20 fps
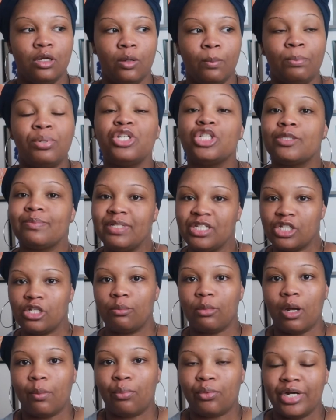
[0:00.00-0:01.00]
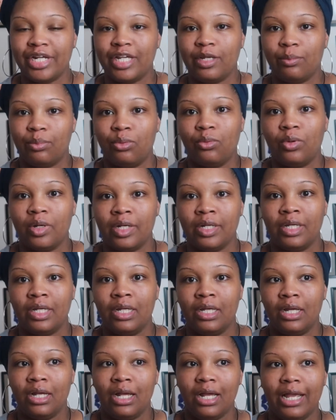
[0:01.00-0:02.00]
push me to my breaking point.
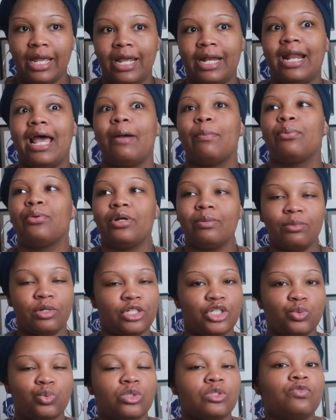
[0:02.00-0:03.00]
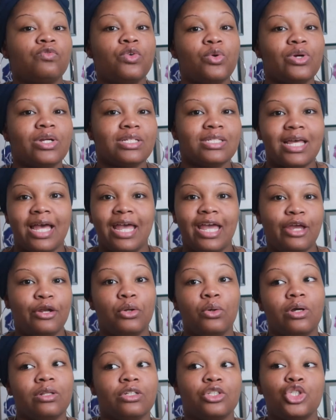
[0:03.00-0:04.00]
And I pretty much was forced. I had
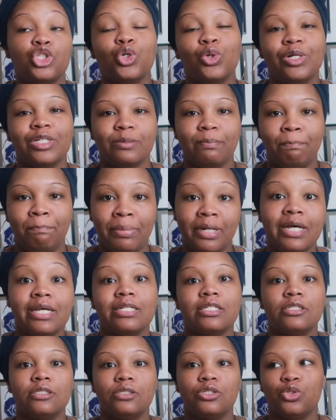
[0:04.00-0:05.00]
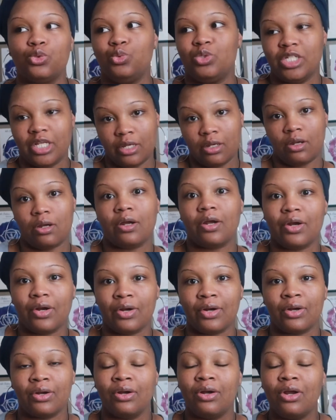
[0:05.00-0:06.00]
no other choice but to tell
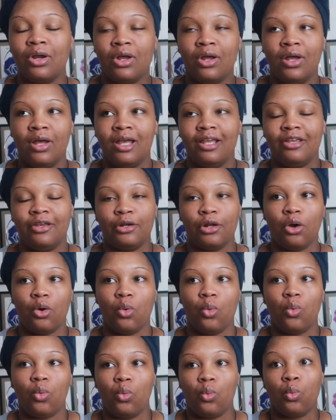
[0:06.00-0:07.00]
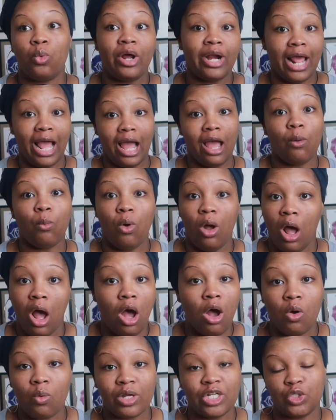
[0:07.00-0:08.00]
her, you know, what I
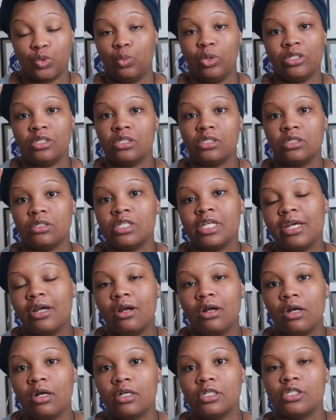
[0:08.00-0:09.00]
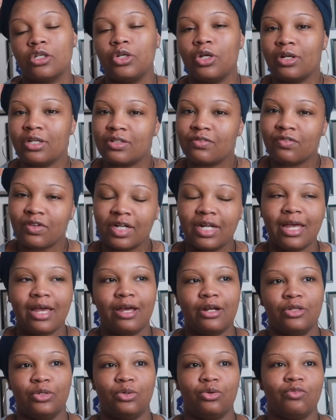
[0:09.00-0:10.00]
always wanted to tell her. So, you know, it's funny
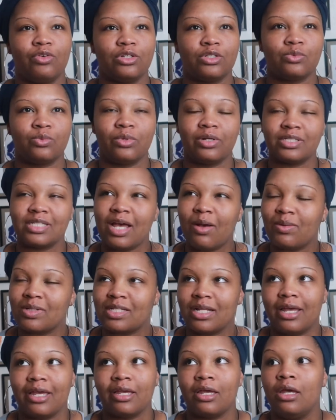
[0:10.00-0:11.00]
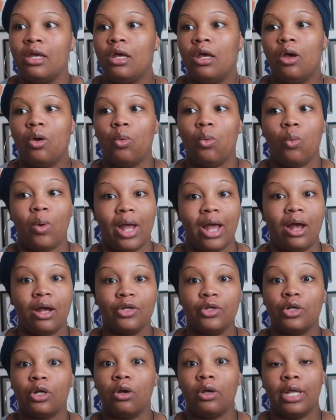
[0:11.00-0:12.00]
how the universe works. I was like, wow,
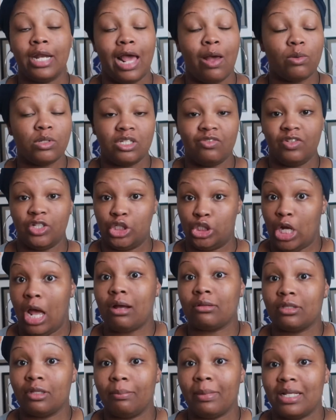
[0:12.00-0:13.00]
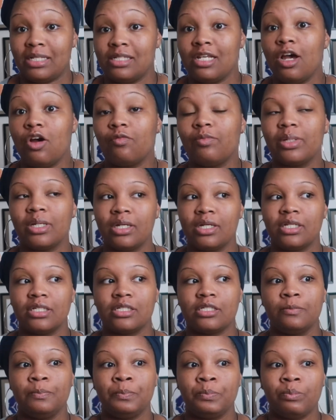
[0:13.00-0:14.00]
you know, and I was even shocked at myself,
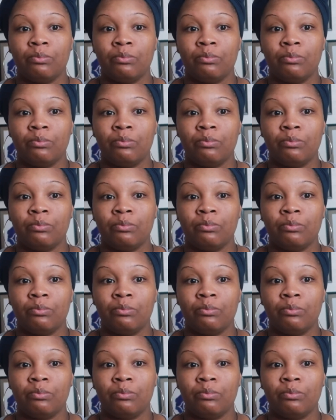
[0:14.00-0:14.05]
because